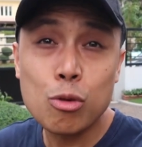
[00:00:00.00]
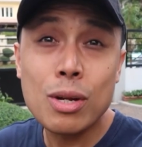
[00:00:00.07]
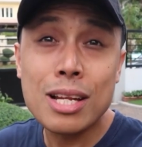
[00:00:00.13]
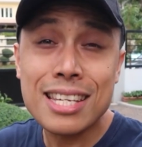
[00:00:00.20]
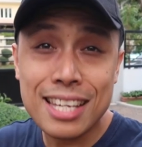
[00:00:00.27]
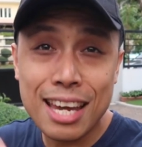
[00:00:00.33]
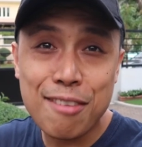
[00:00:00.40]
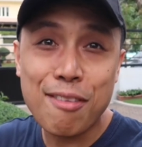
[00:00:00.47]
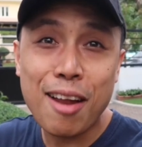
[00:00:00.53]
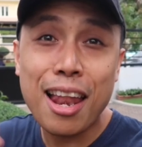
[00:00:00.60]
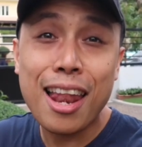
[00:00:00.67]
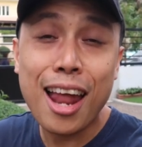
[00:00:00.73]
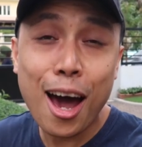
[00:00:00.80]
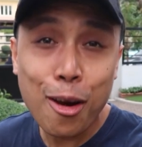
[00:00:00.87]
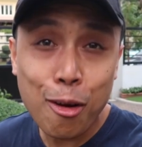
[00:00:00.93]
You will save a
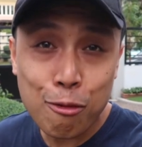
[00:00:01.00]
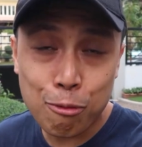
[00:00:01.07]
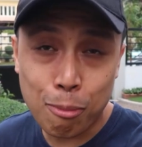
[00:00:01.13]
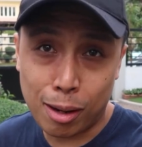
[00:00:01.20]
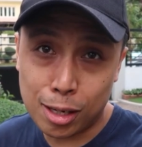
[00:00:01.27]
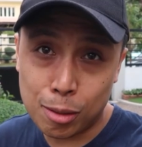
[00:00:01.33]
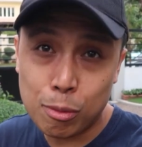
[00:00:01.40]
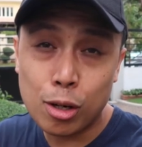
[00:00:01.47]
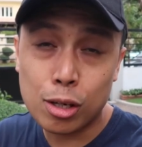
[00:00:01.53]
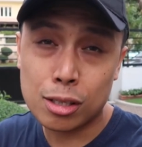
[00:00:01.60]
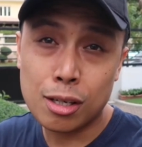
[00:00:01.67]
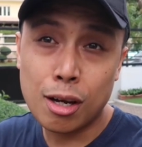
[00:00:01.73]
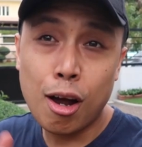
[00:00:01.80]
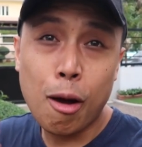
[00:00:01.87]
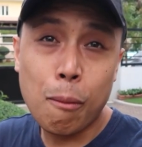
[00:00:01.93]
lot of money
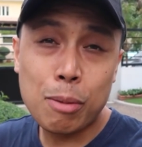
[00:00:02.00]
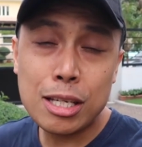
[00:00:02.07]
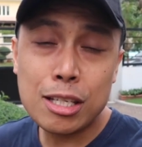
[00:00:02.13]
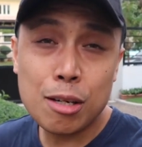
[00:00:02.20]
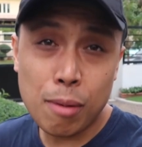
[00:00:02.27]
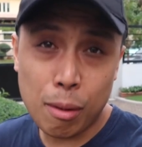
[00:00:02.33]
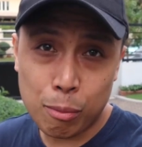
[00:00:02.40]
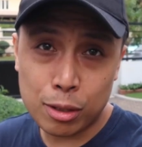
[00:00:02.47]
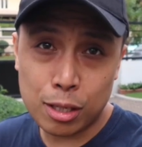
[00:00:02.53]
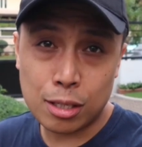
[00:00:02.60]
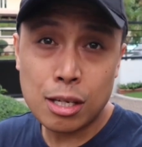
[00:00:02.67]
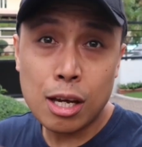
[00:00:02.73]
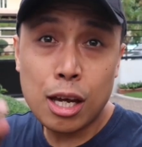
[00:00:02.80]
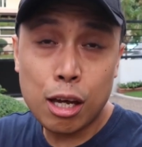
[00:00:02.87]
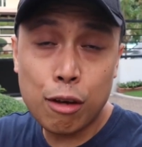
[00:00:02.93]
because please remember
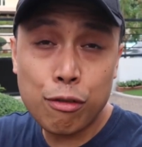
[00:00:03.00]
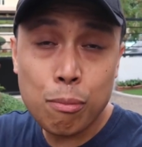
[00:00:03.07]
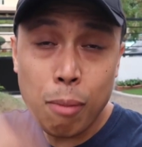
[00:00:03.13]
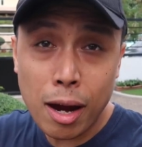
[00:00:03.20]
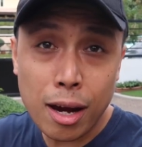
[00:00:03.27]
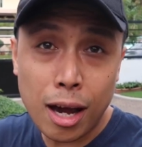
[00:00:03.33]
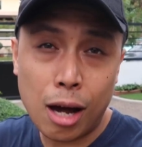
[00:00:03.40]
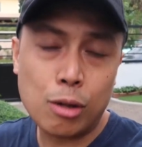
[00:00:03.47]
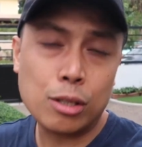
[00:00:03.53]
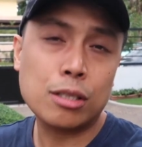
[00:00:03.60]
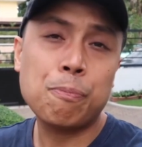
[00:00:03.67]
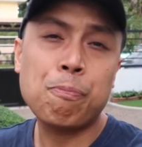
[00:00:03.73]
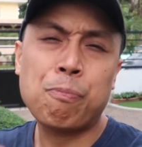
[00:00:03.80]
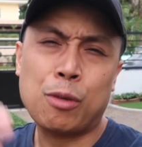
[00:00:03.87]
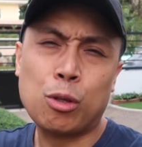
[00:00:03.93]
this, if you buy a house,